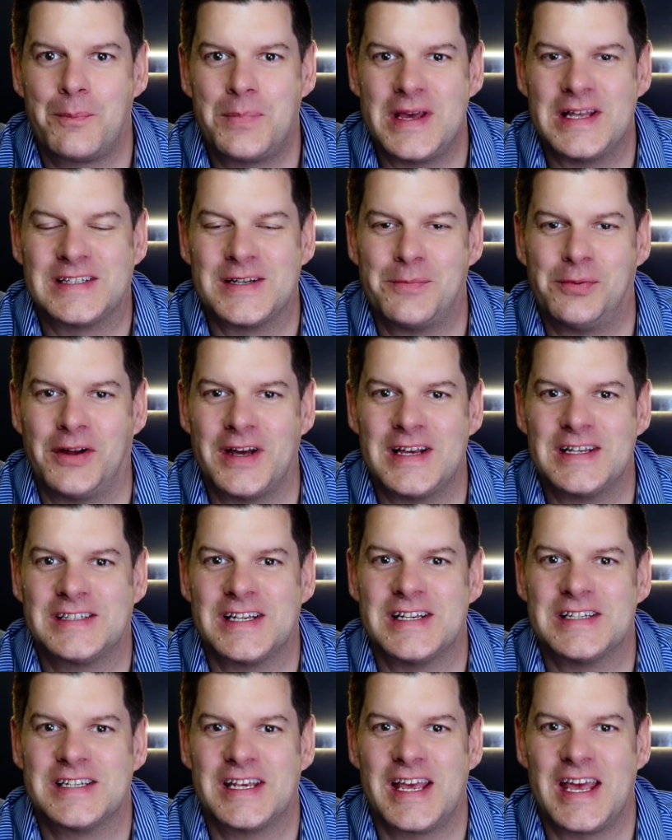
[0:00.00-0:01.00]
pizza
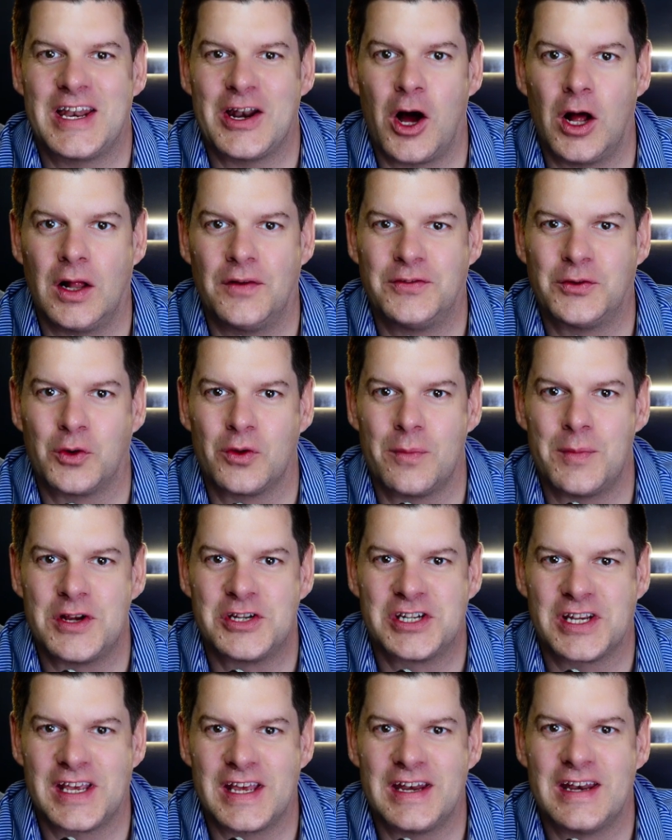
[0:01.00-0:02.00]
places in all of Northern
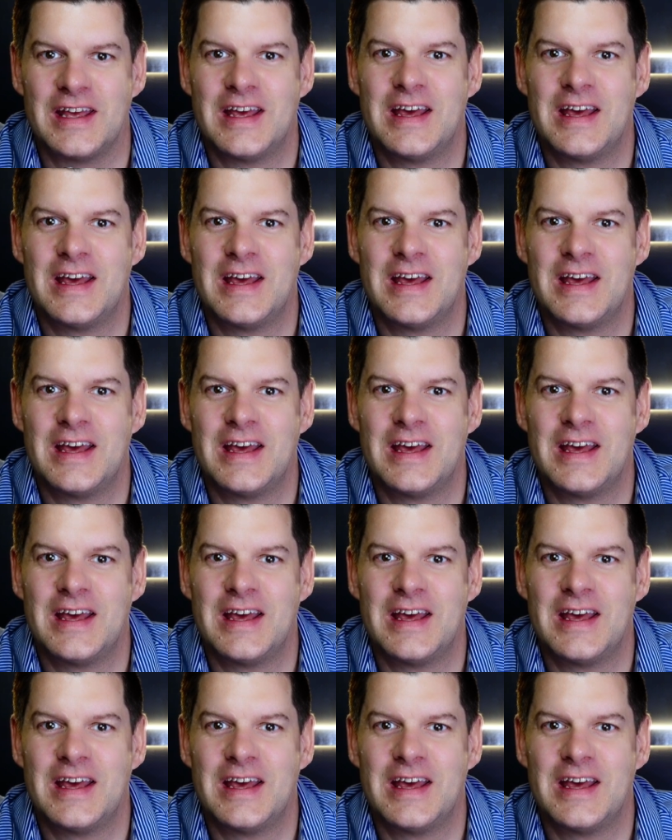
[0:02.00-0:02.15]
Michigan,